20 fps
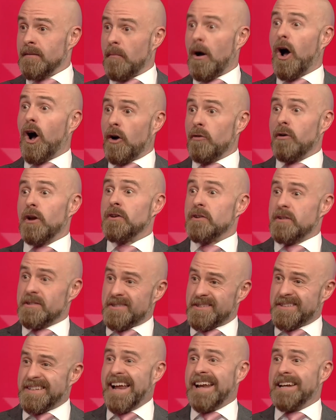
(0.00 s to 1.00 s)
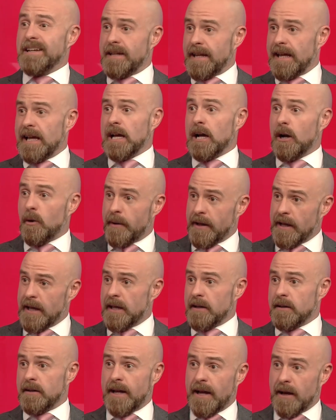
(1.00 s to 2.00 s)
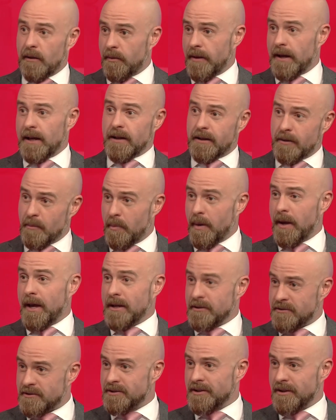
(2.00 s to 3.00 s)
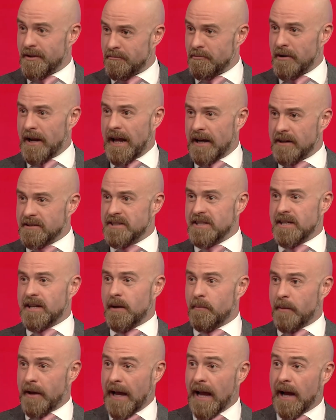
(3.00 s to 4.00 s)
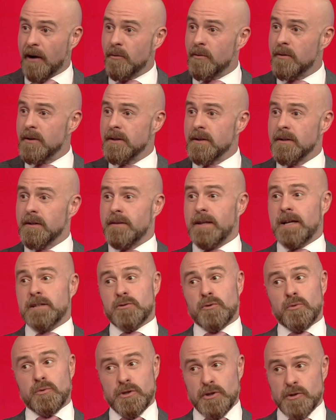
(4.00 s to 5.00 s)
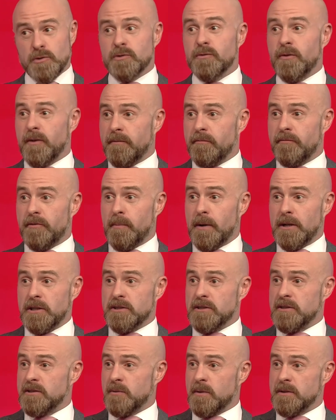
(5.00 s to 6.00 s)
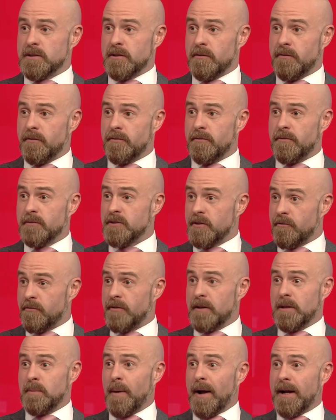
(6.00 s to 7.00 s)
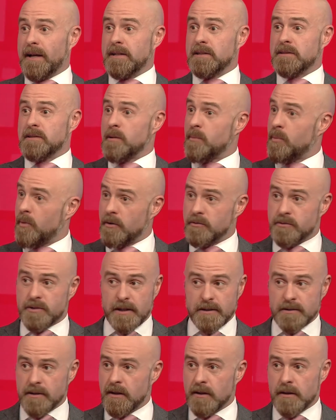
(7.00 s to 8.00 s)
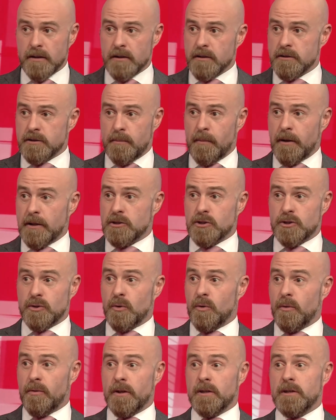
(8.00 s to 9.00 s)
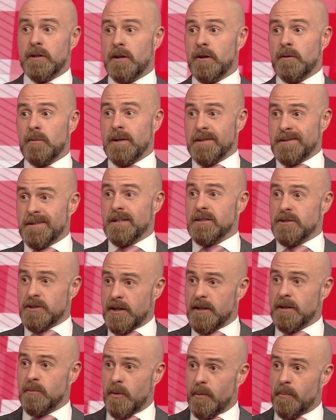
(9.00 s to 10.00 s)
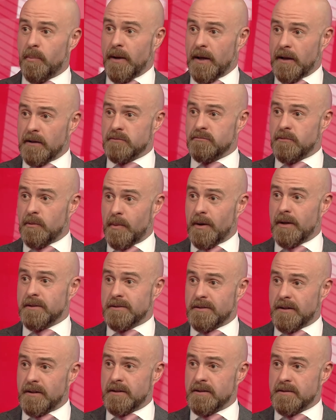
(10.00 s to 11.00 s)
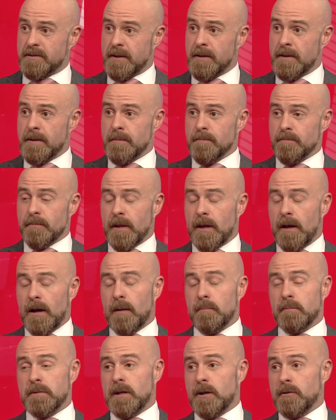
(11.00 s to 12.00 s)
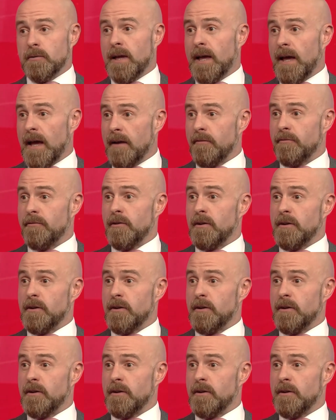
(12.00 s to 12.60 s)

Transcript: our understanding going in and how that compares to the reality coming out. That's all useful information to us to feed back into the process to make sure that, essentially we're being as robust and as, careful